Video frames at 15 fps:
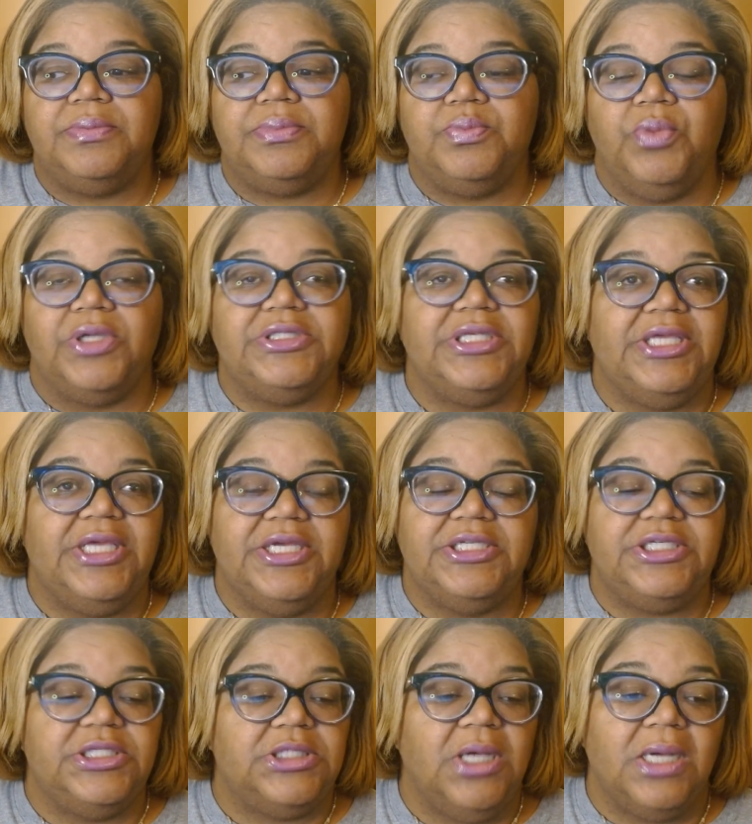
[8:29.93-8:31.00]
once again,
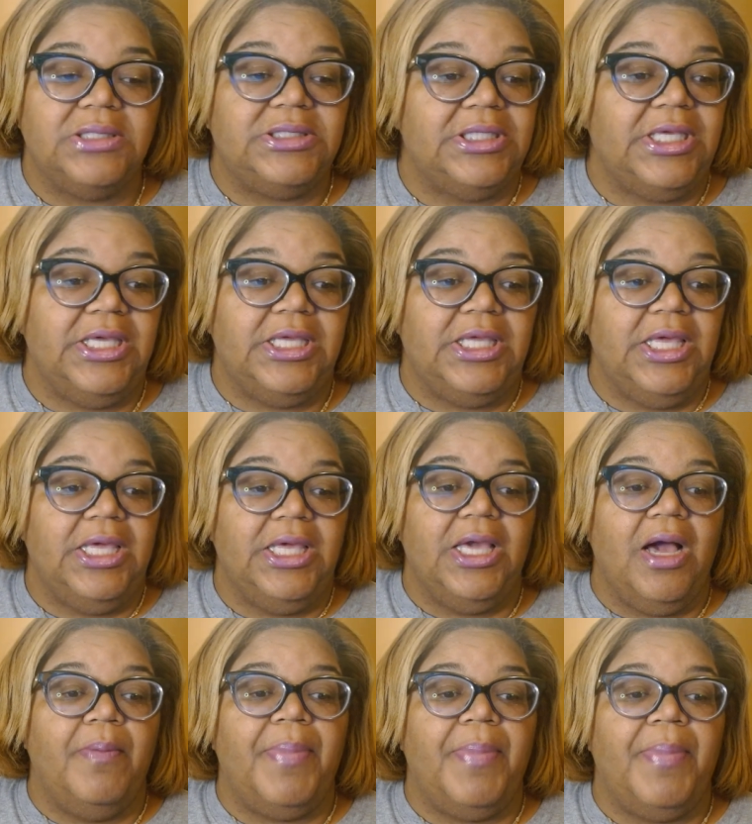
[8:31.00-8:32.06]
she talks to Kiki
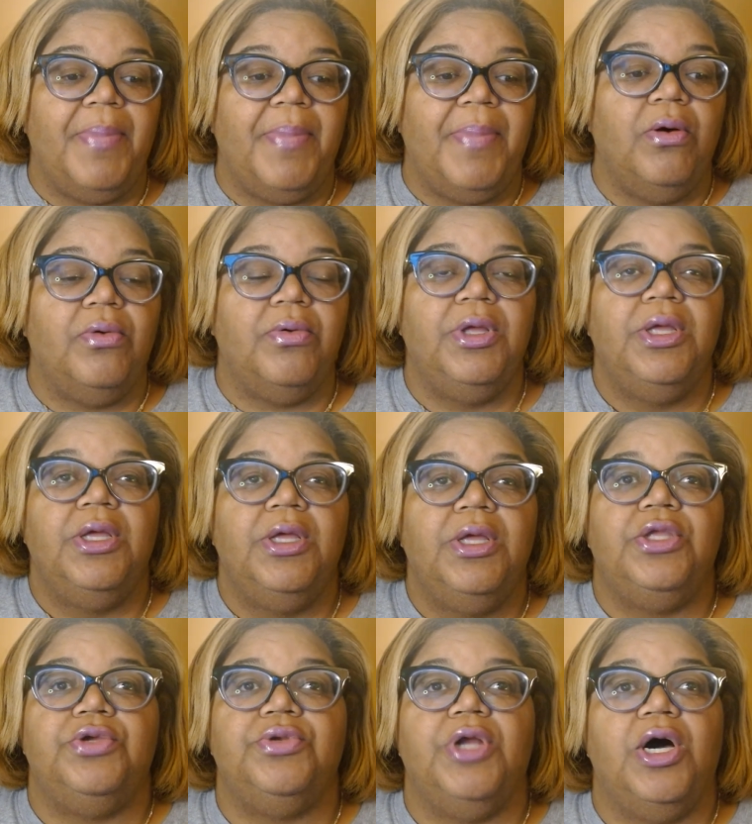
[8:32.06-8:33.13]
about,
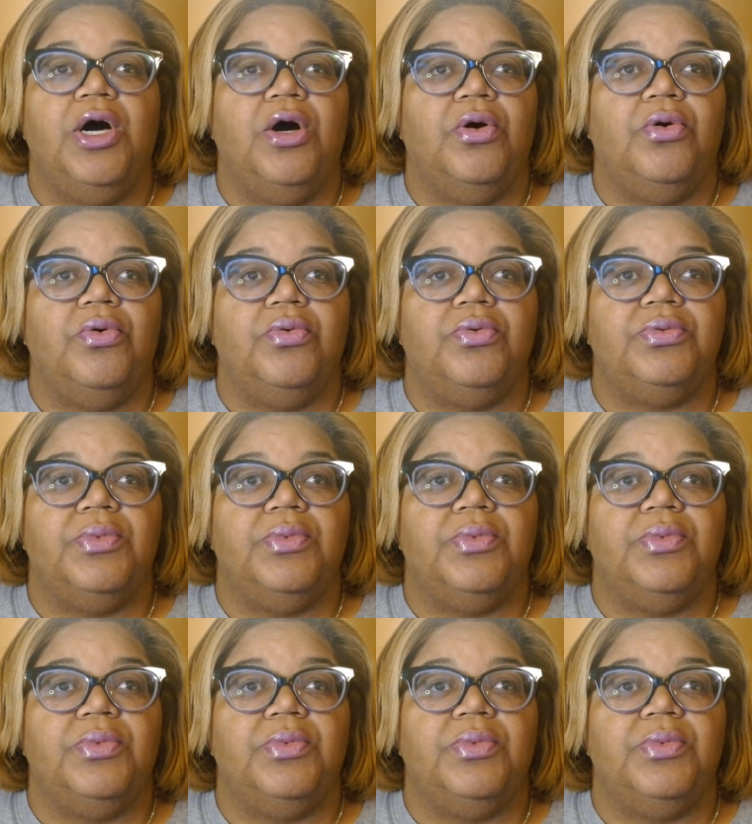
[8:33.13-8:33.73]
you know,